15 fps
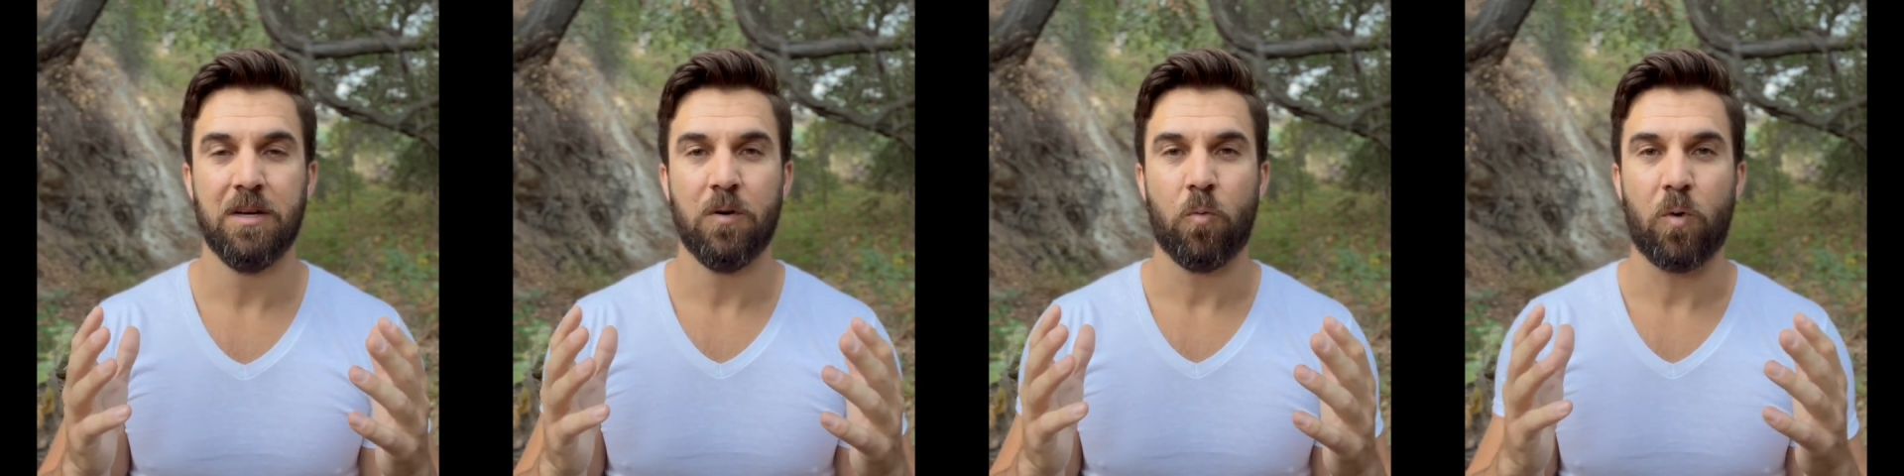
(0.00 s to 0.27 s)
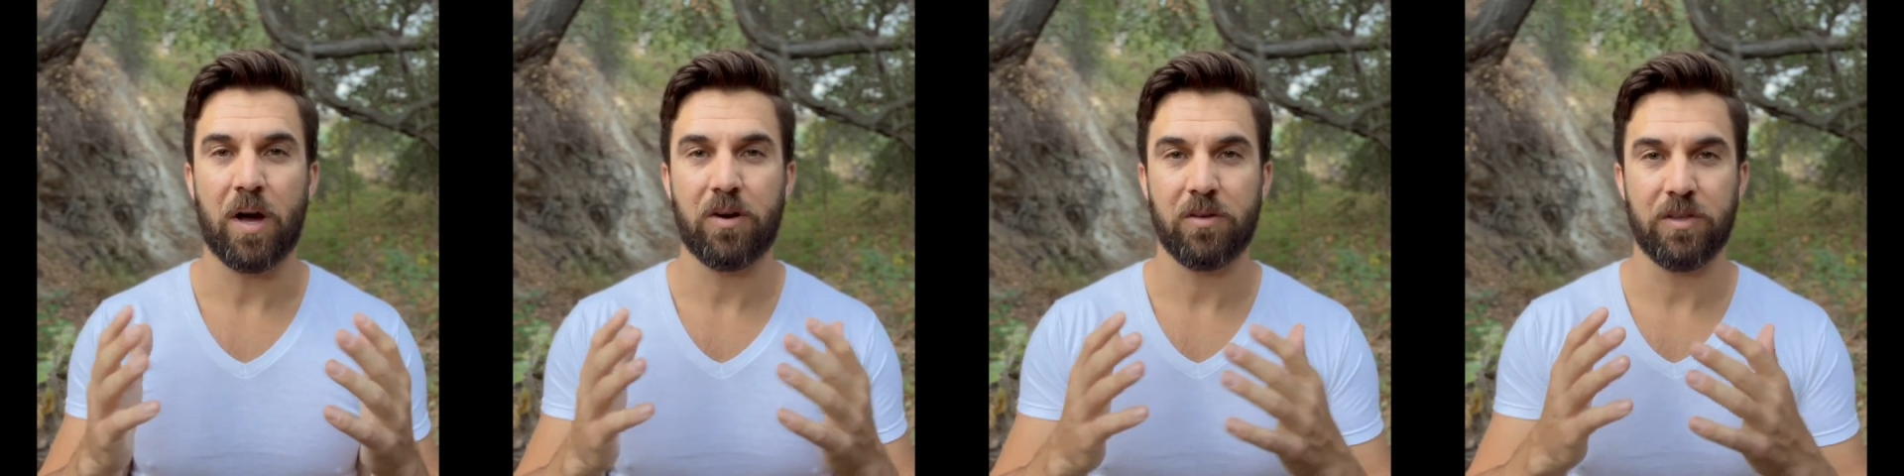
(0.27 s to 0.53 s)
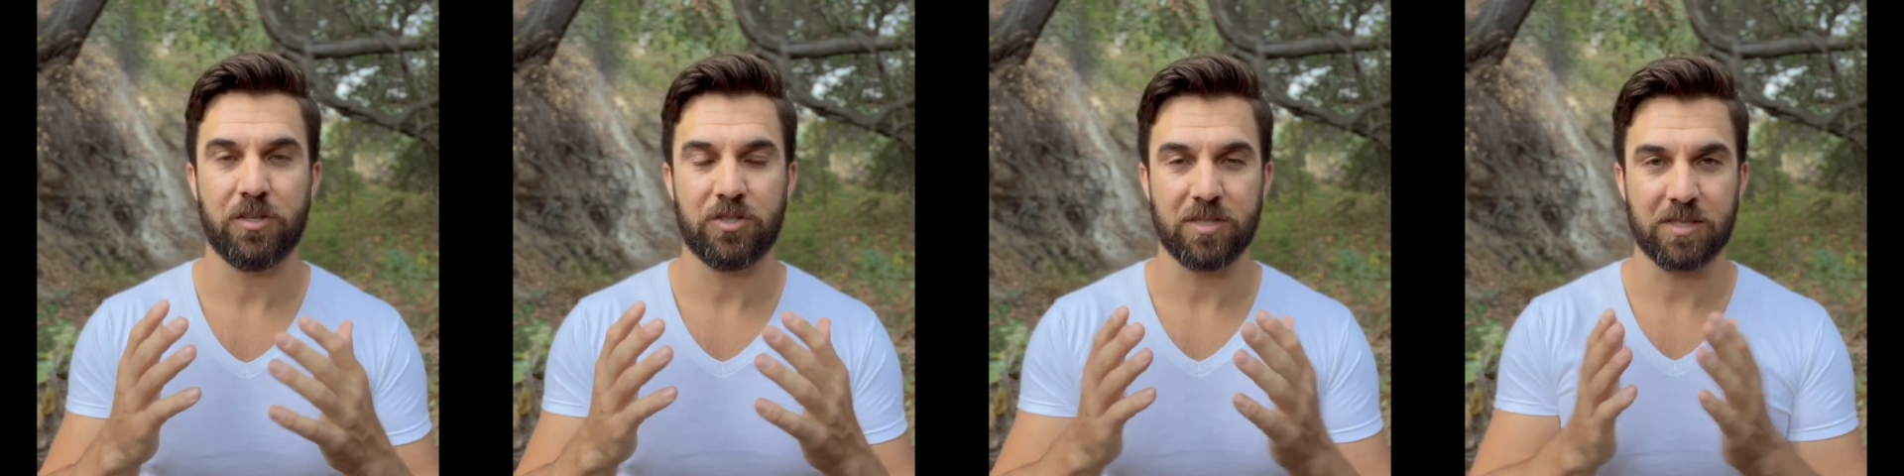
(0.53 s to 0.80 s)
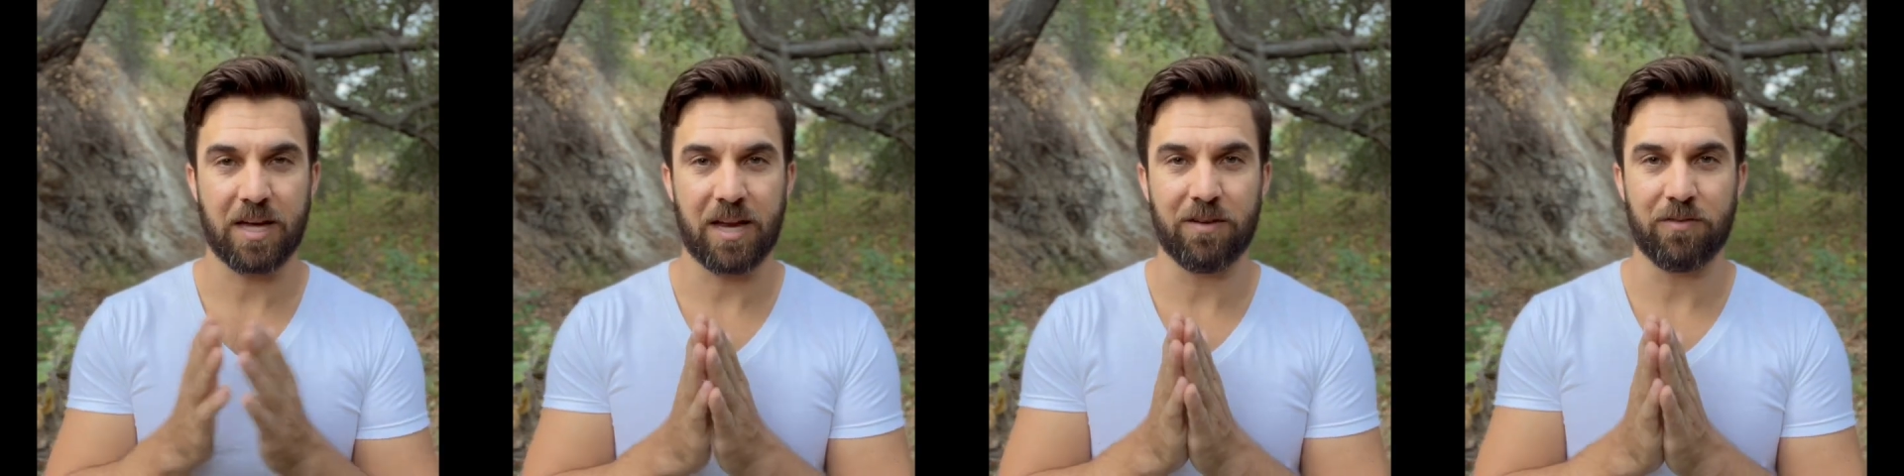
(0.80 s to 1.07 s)
wider than
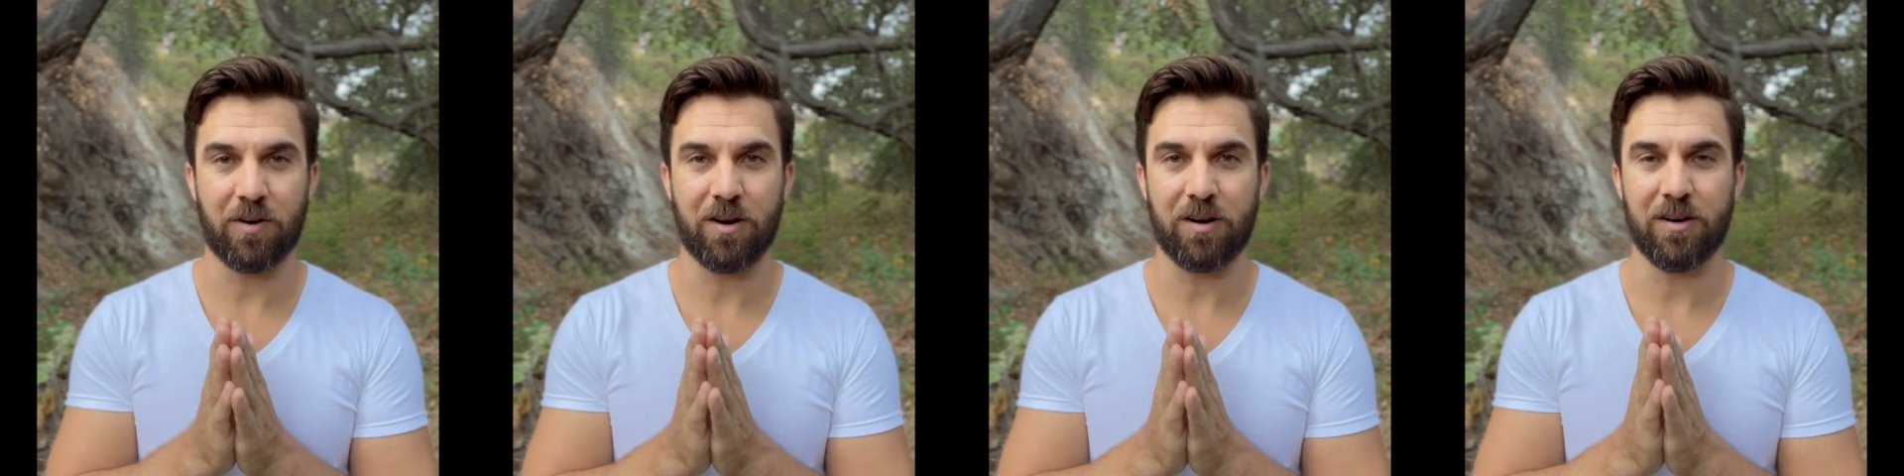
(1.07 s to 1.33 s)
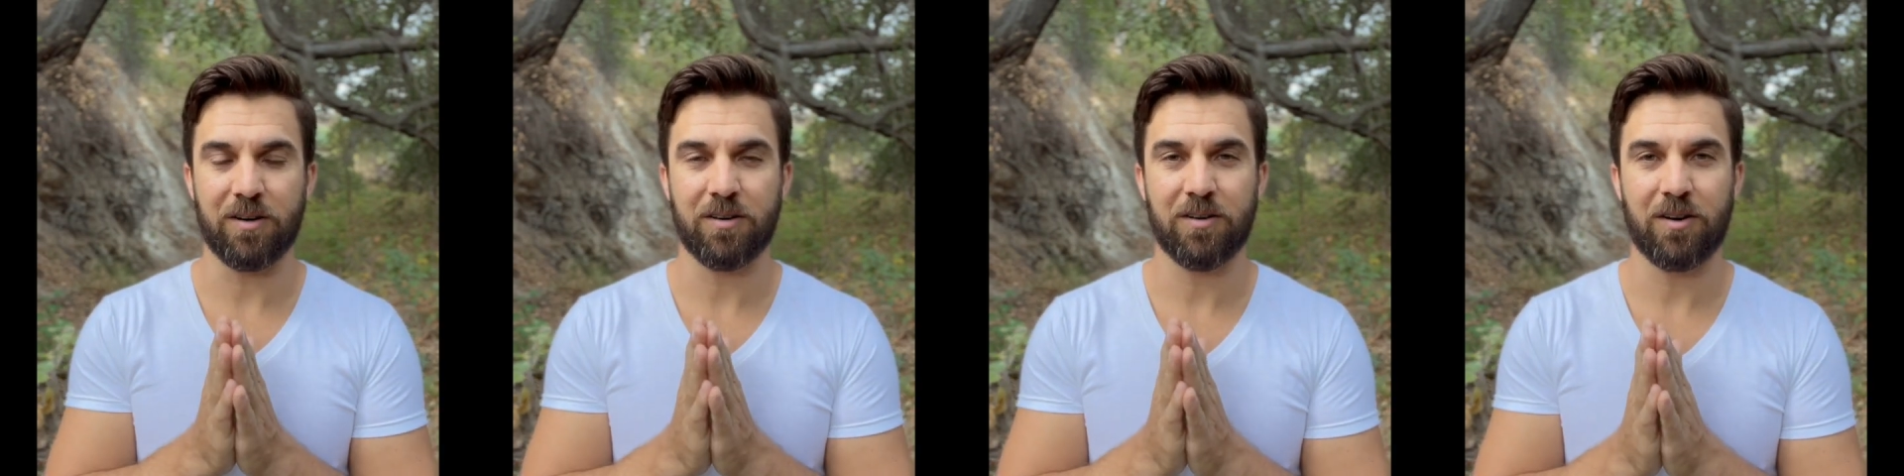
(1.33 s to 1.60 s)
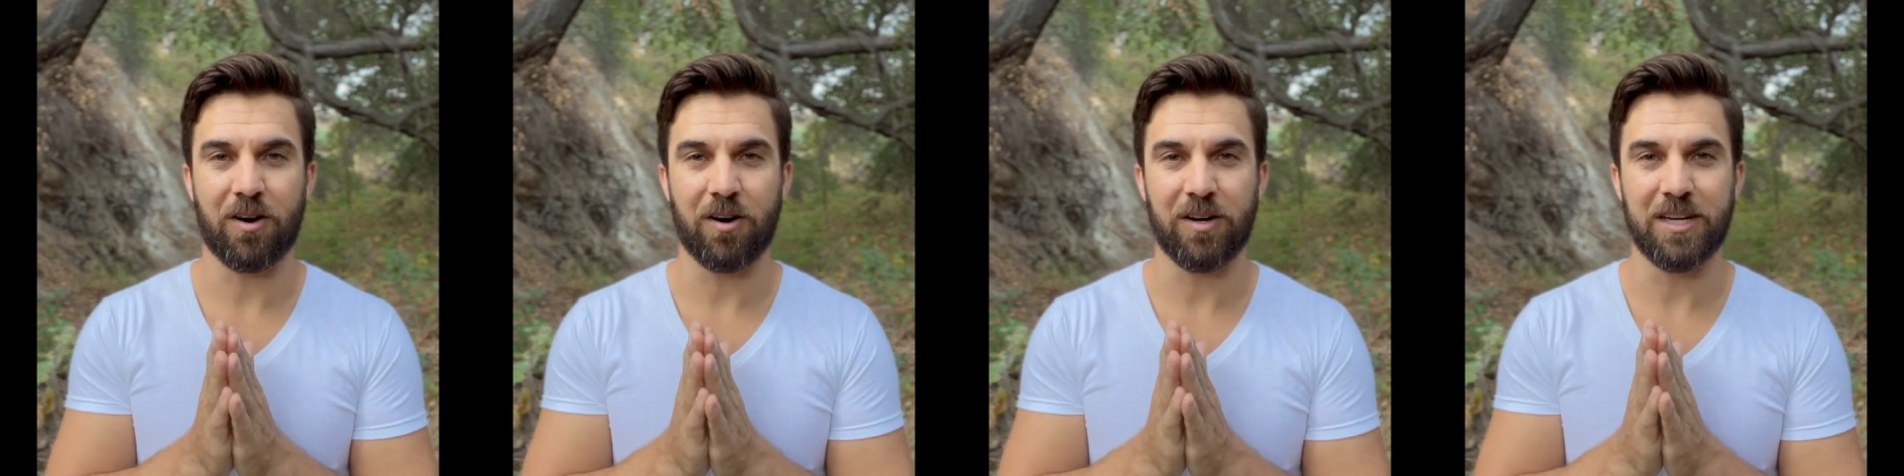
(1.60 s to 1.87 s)
just kind of our